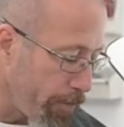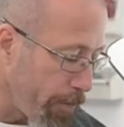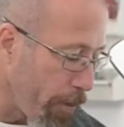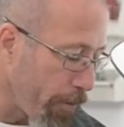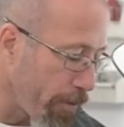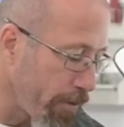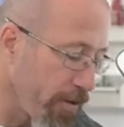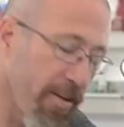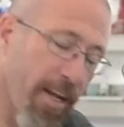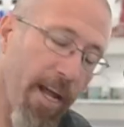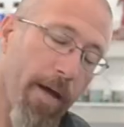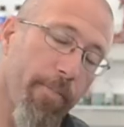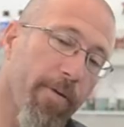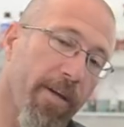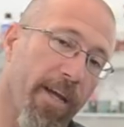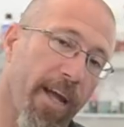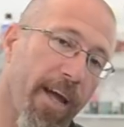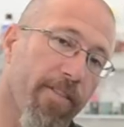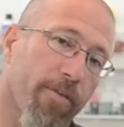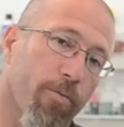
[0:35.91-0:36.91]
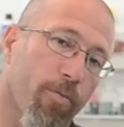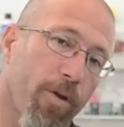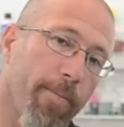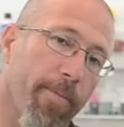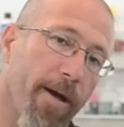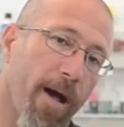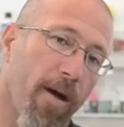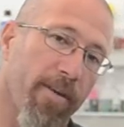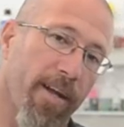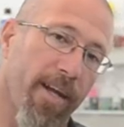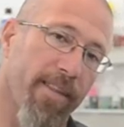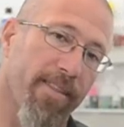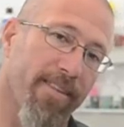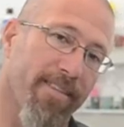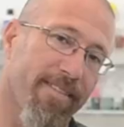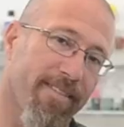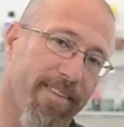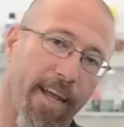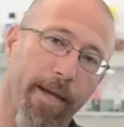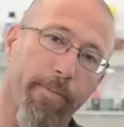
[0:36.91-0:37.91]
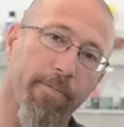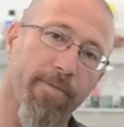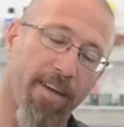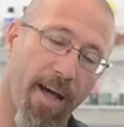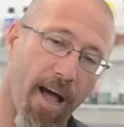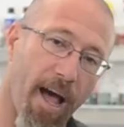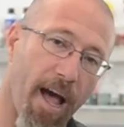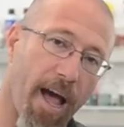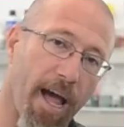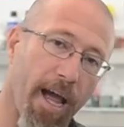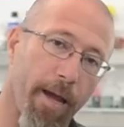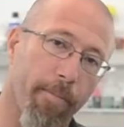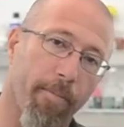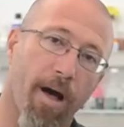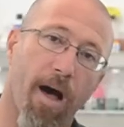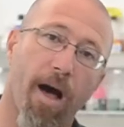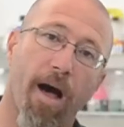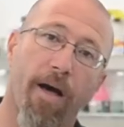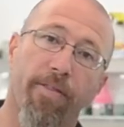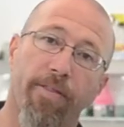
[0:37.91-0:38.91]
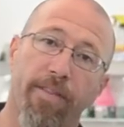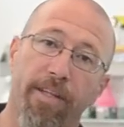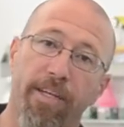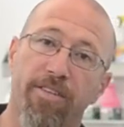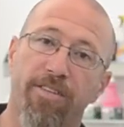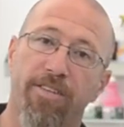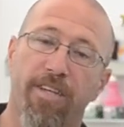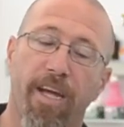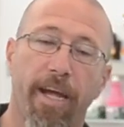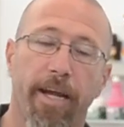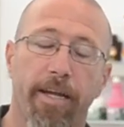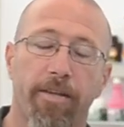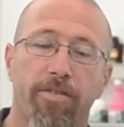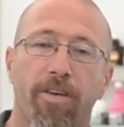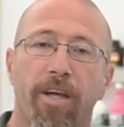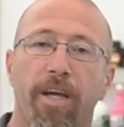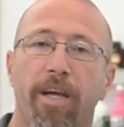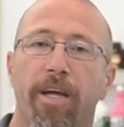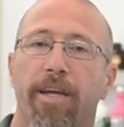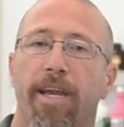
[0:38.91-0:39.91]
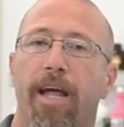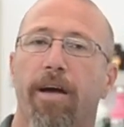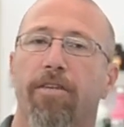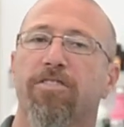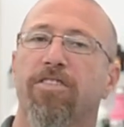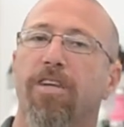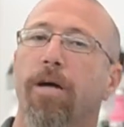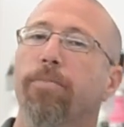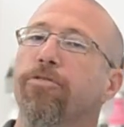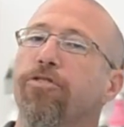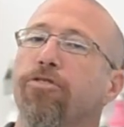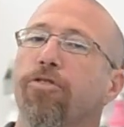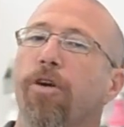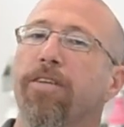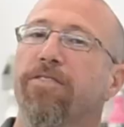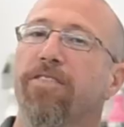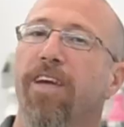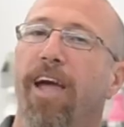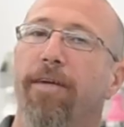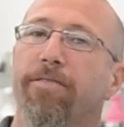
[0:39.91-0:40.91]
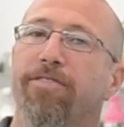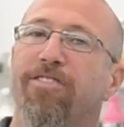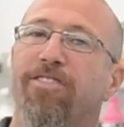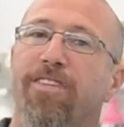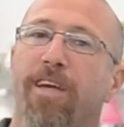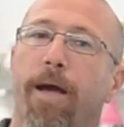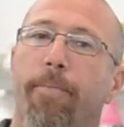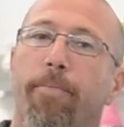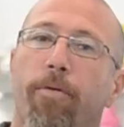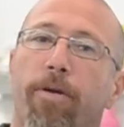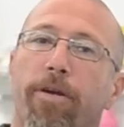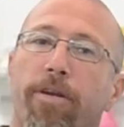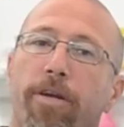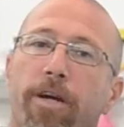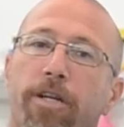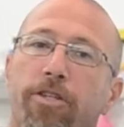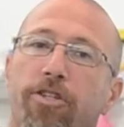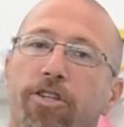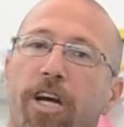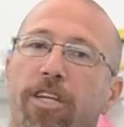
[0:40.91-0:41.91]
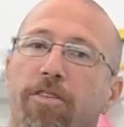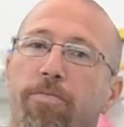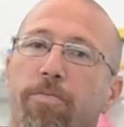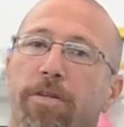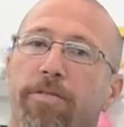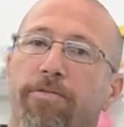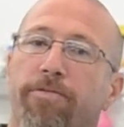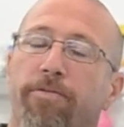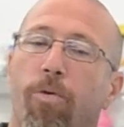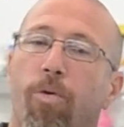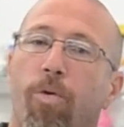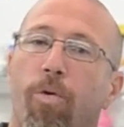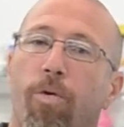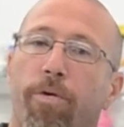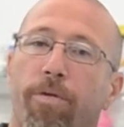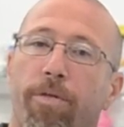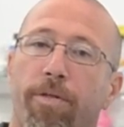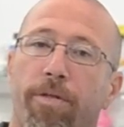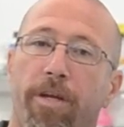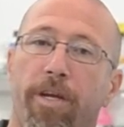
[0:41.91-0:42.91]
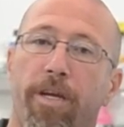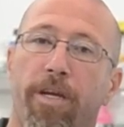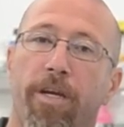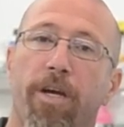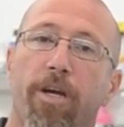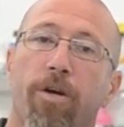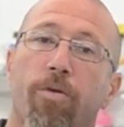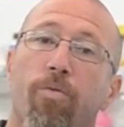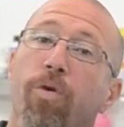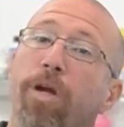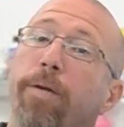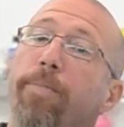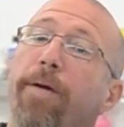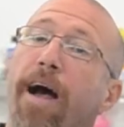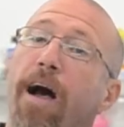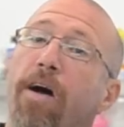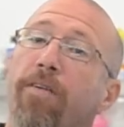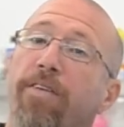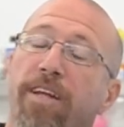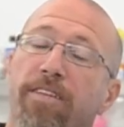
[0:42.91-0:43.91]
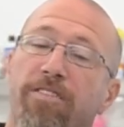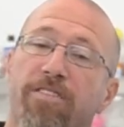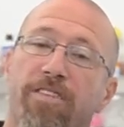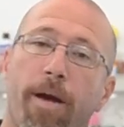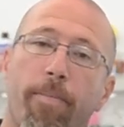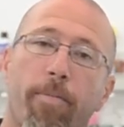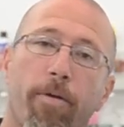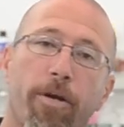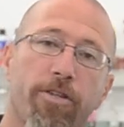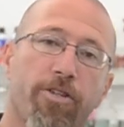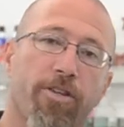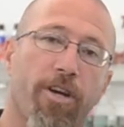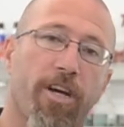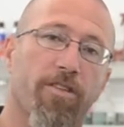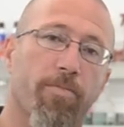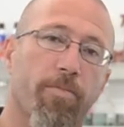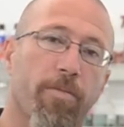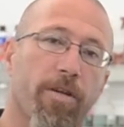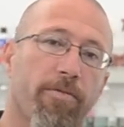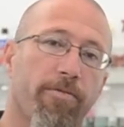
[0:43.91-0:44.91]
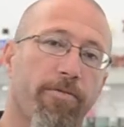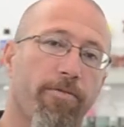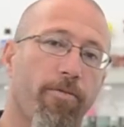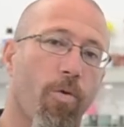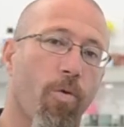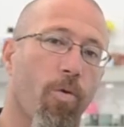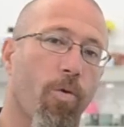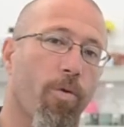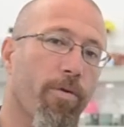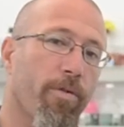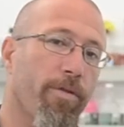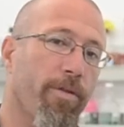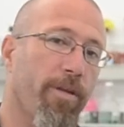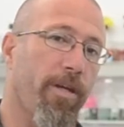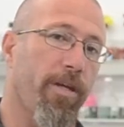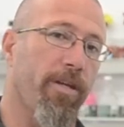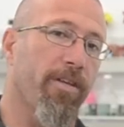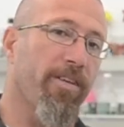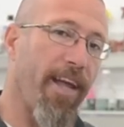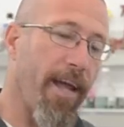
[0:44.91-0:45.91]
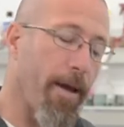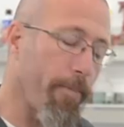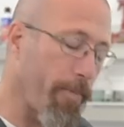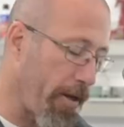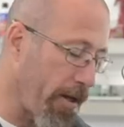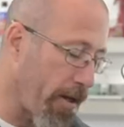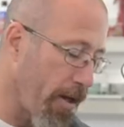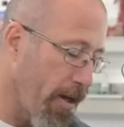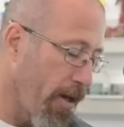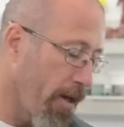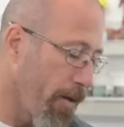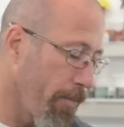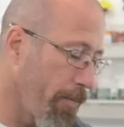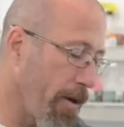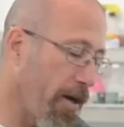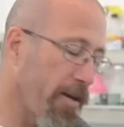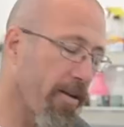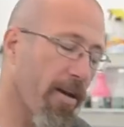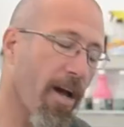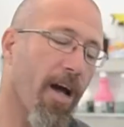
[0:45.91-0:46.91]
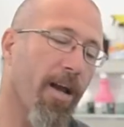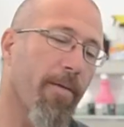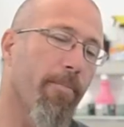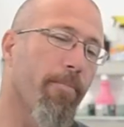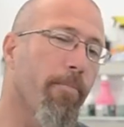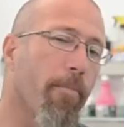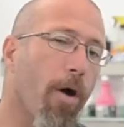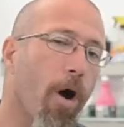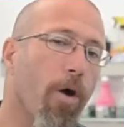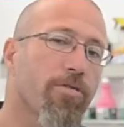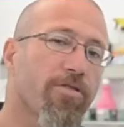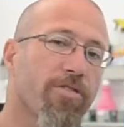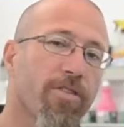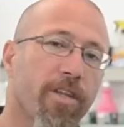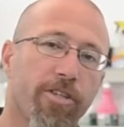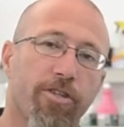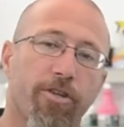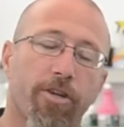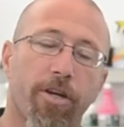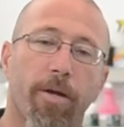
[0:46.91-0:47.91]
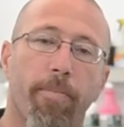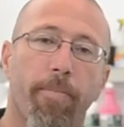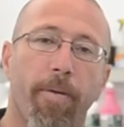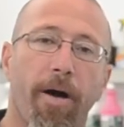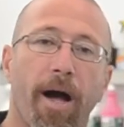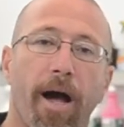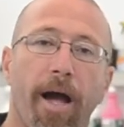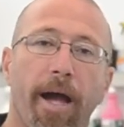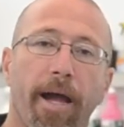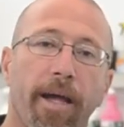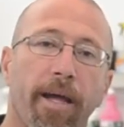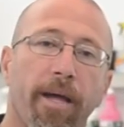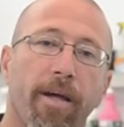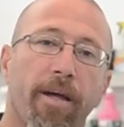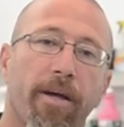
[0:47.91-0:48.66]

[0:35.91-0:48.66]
both the damping and the rebound at the same time on these Teins. Now, some struts have separate adjustment for the rebound and separate adjustment for the damping, but on most that you're going to buy,